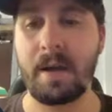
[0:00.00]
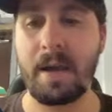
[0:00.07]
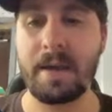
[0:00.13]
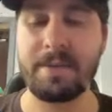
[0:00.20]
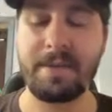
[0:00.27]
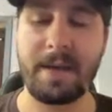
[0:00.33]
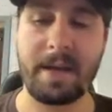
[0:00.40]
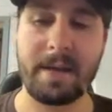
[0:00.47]

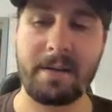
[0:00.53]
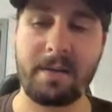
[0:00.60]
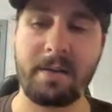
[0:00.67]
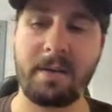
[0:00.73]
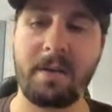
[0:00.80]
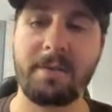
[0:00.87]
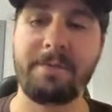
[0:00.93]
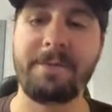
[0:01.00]
and then
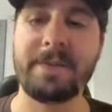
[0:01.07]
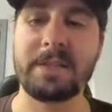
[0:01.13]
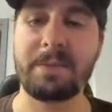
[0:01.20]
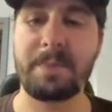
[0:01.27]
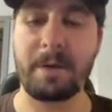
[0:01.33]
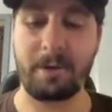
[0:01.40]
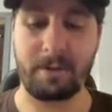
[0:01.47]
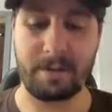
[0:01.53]
a
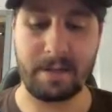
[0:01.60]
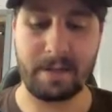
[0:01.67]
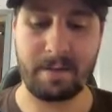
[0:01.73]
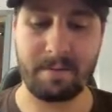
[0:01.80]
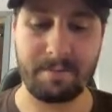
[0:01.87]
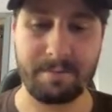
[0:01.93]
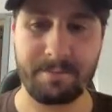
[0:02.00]
visibility.